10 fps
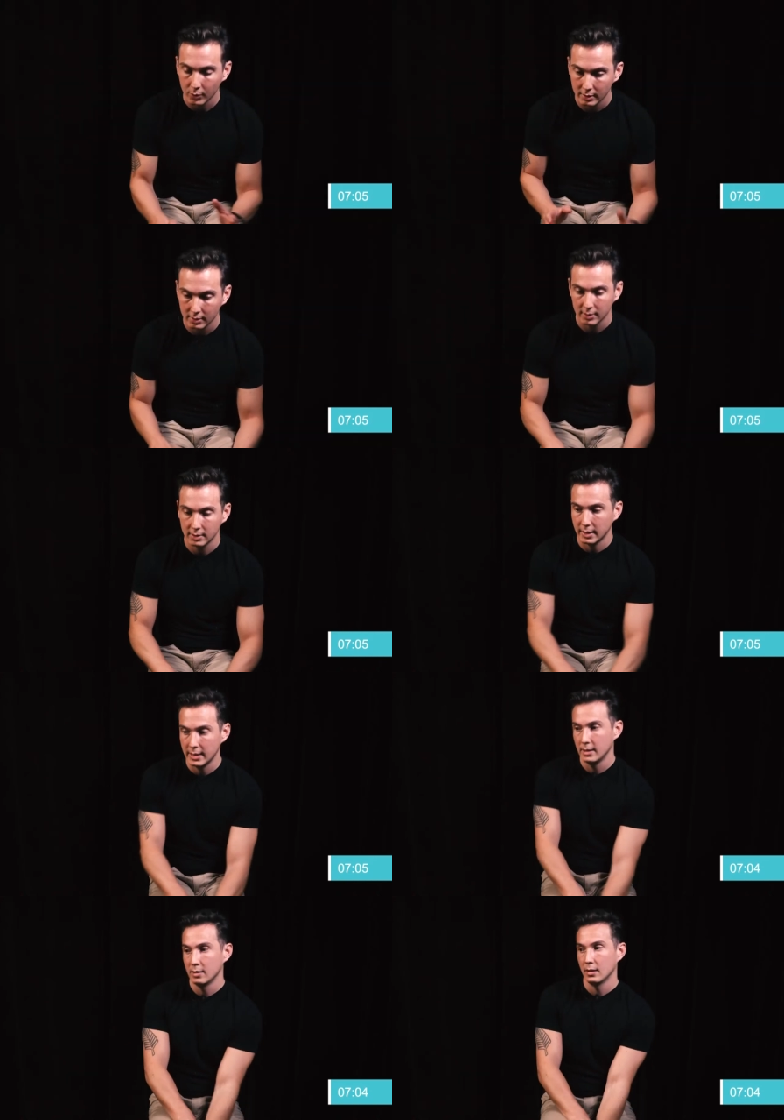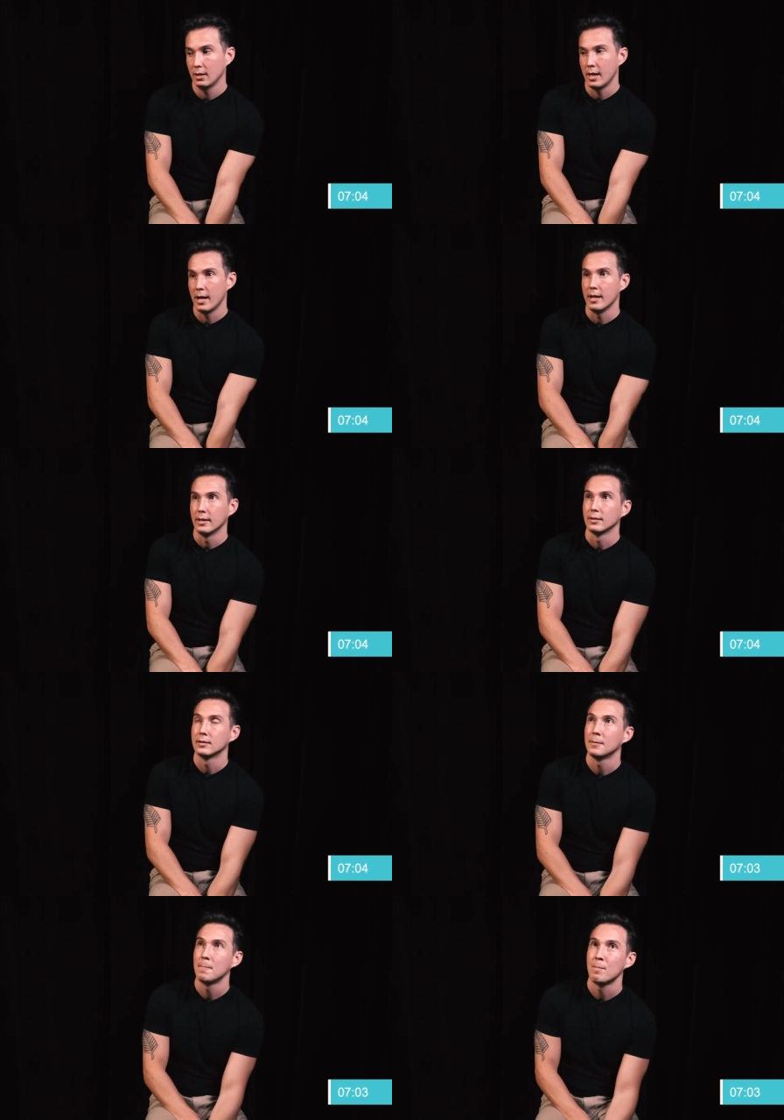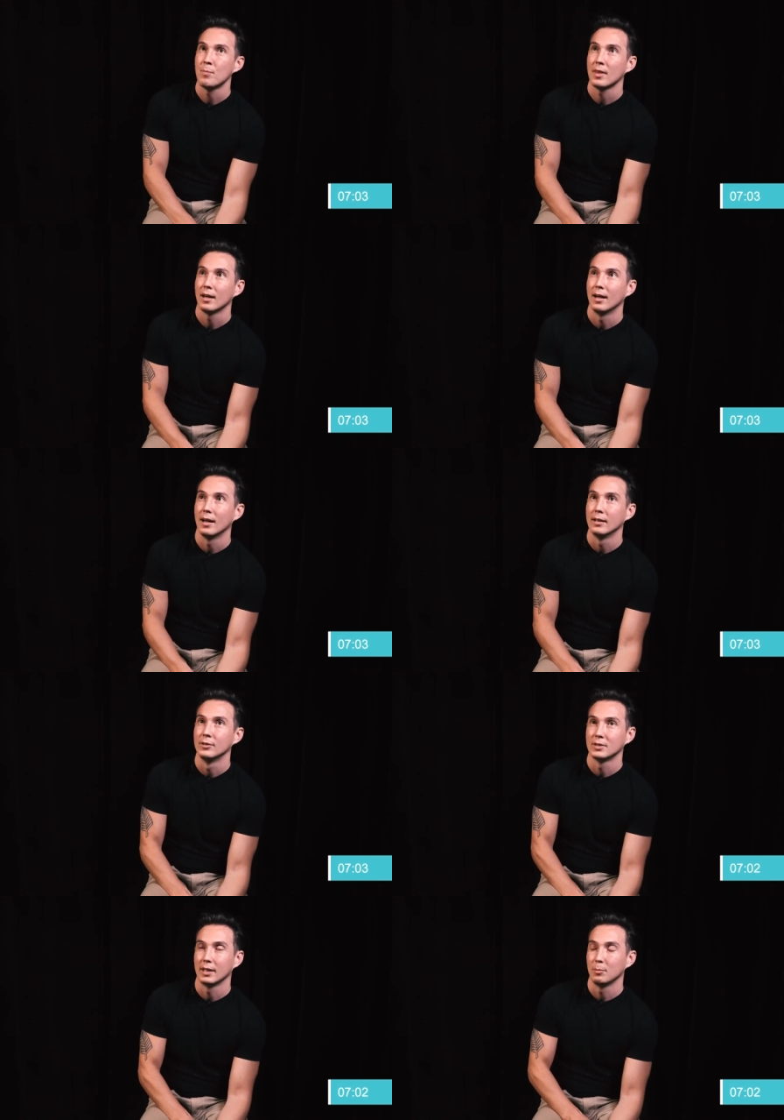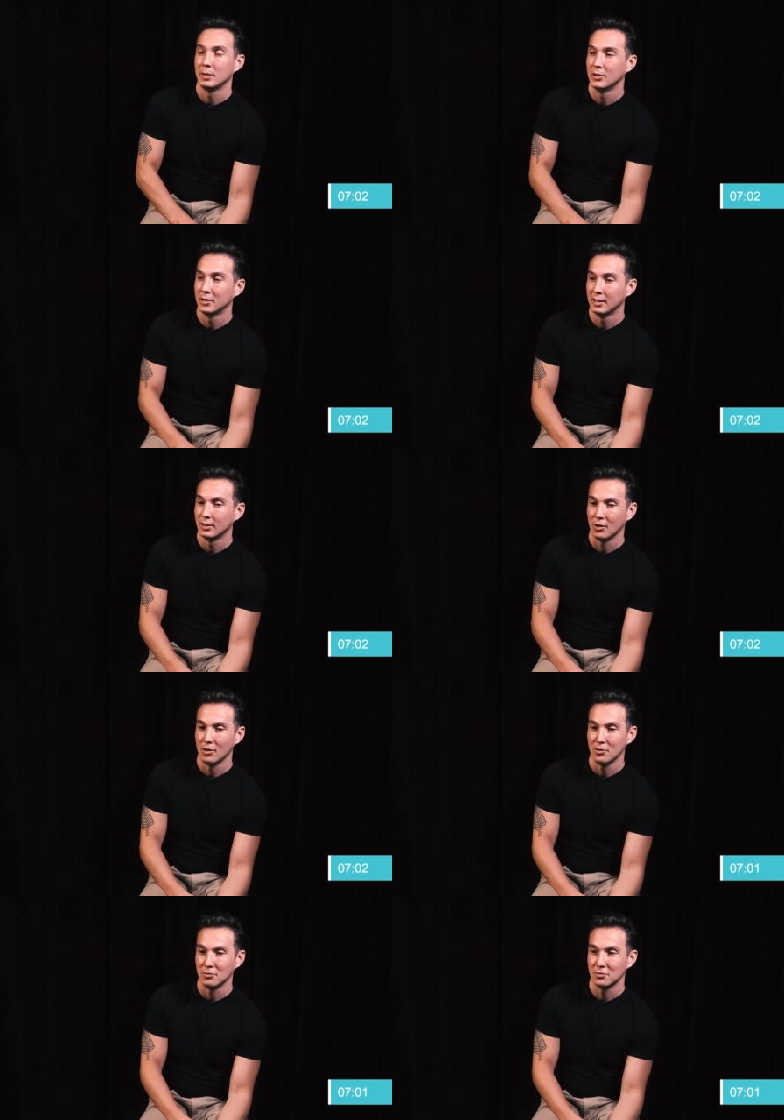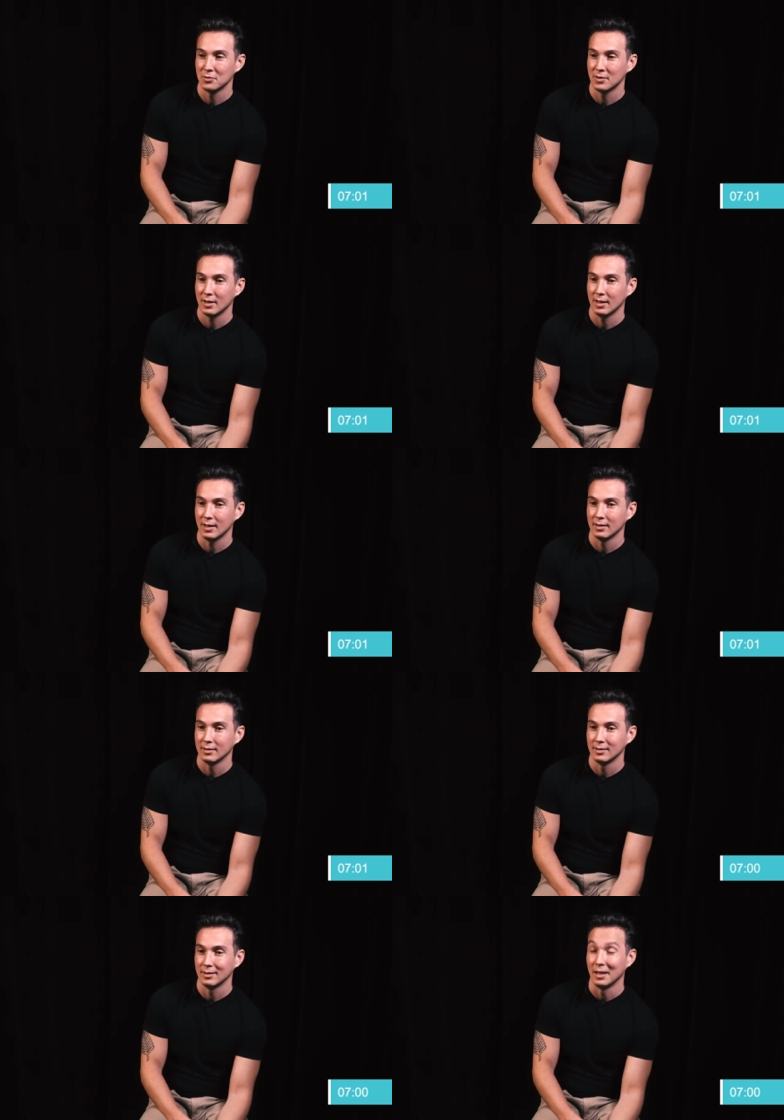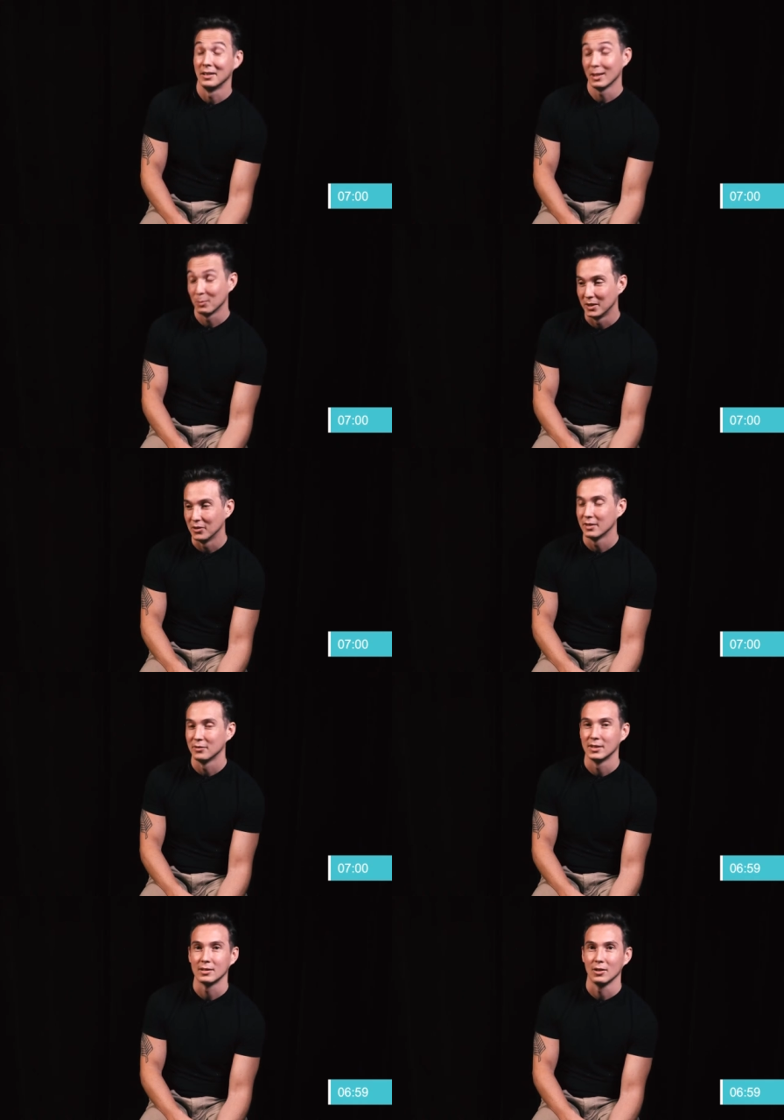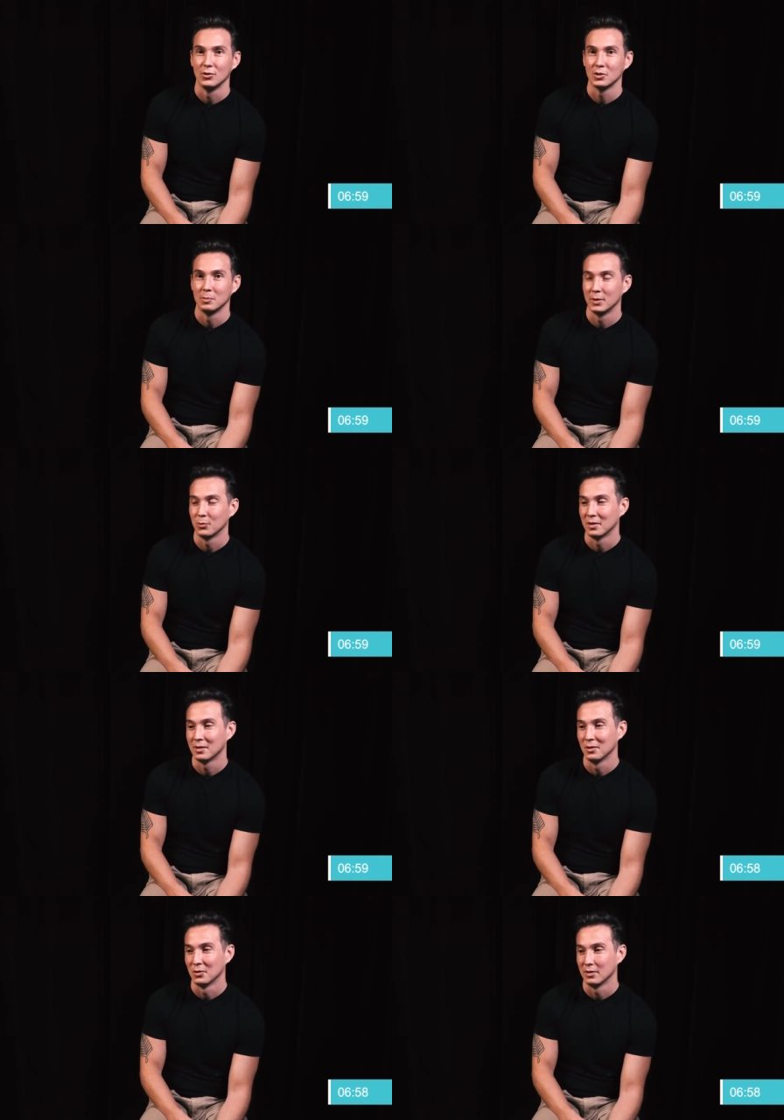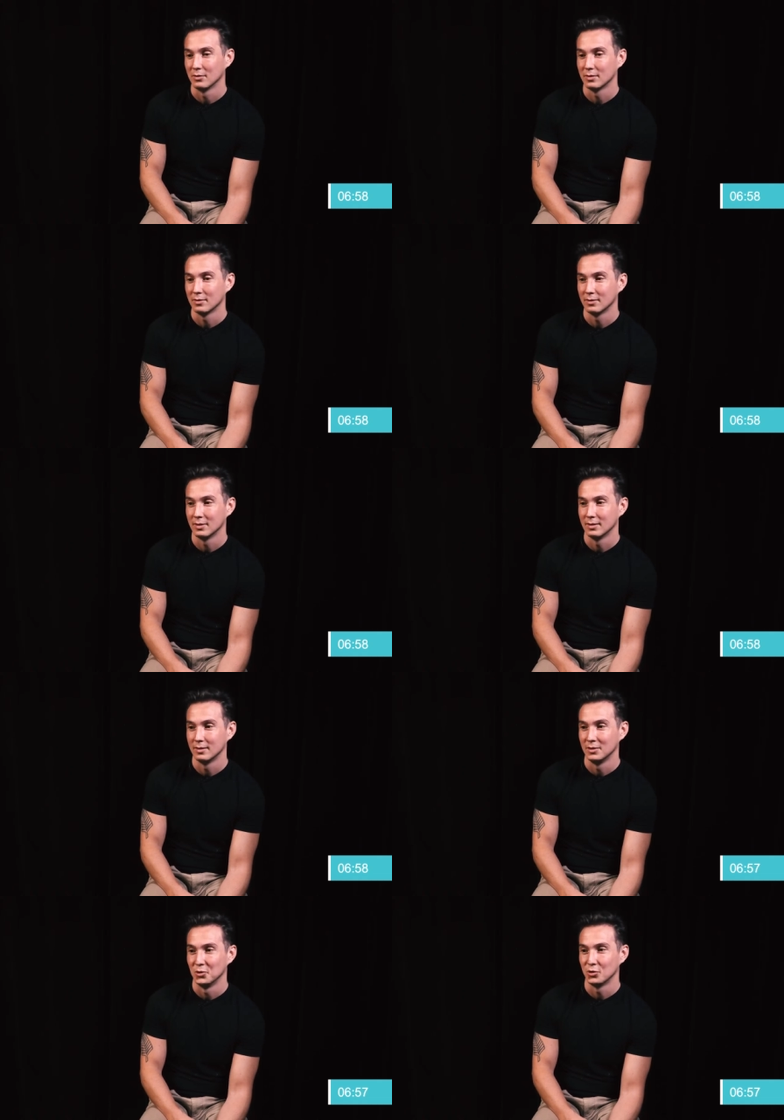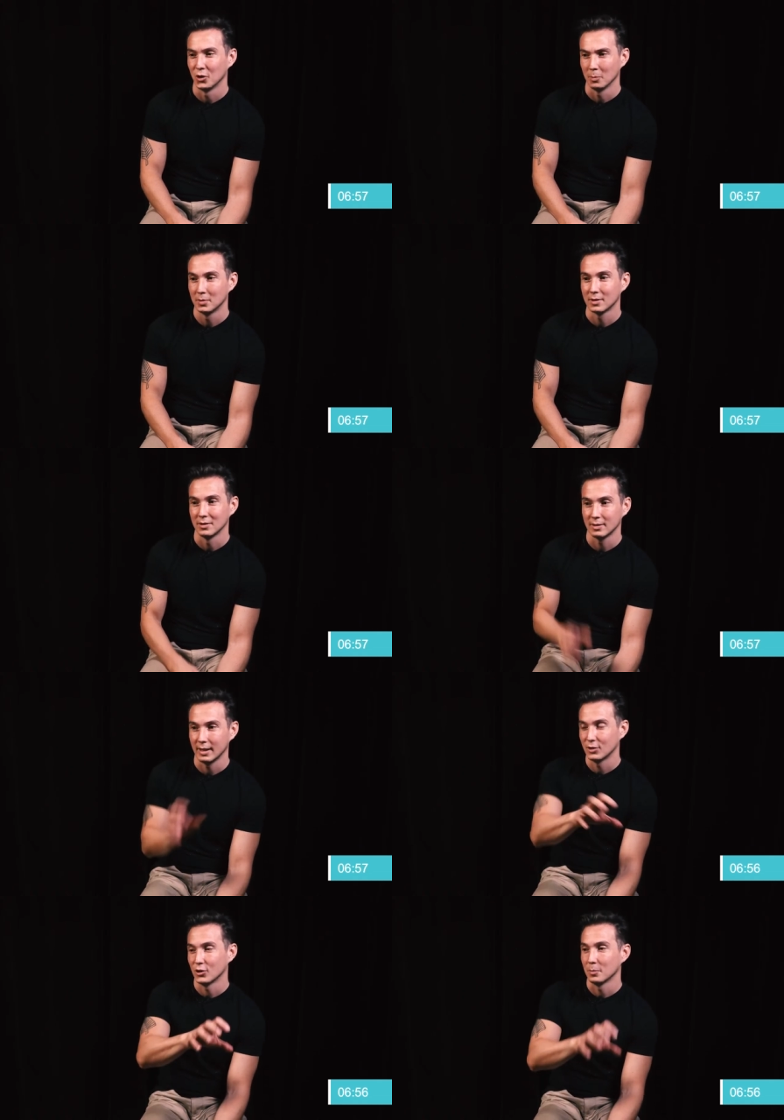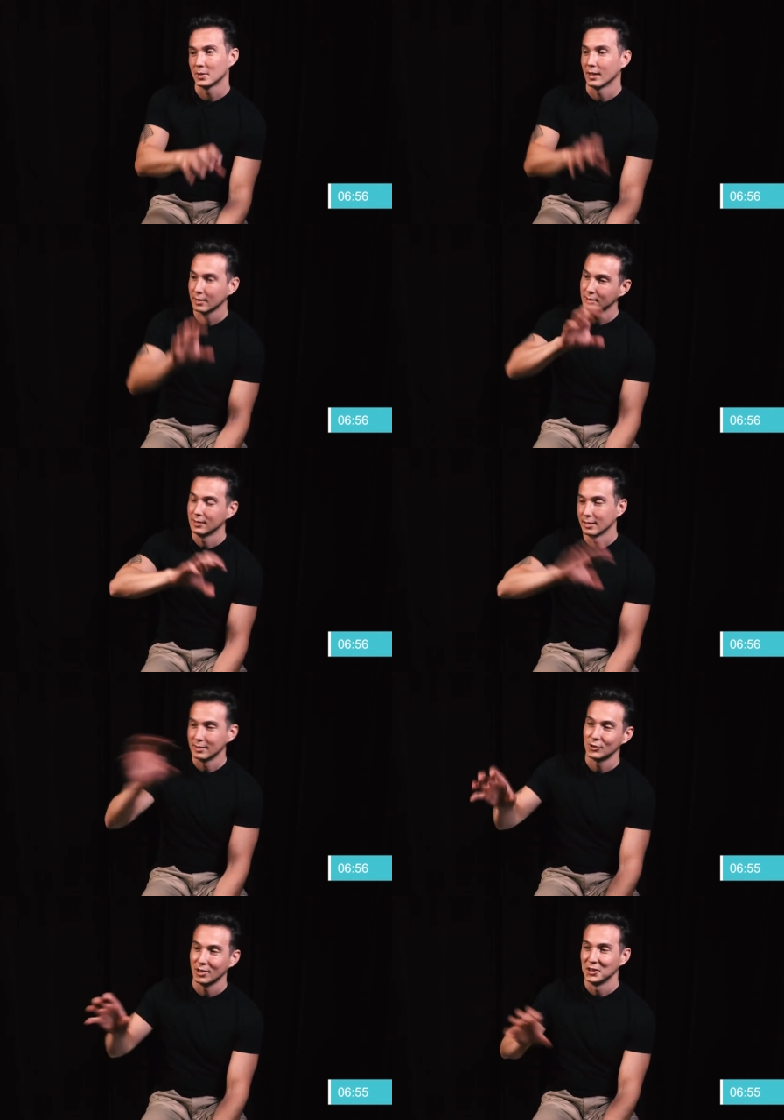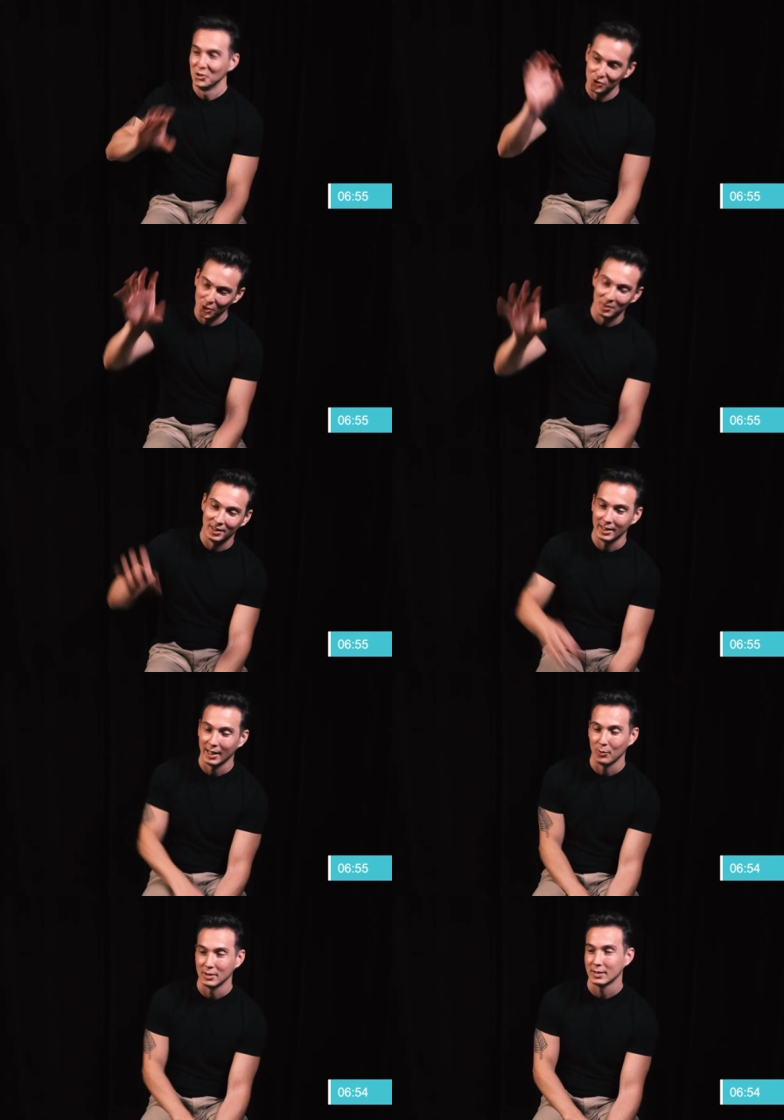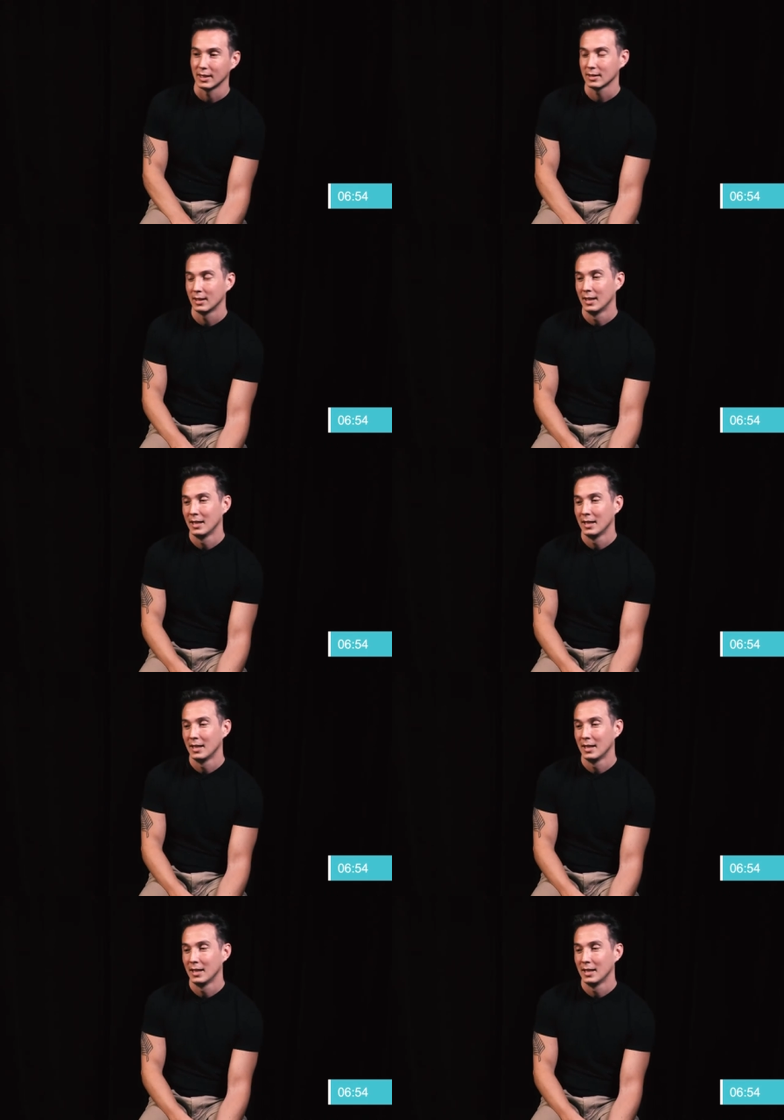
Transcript: 2016, and it was that period of another period of disillusionment with looking for new jobs, because that job sucked, and then try a new job and then that one sucked.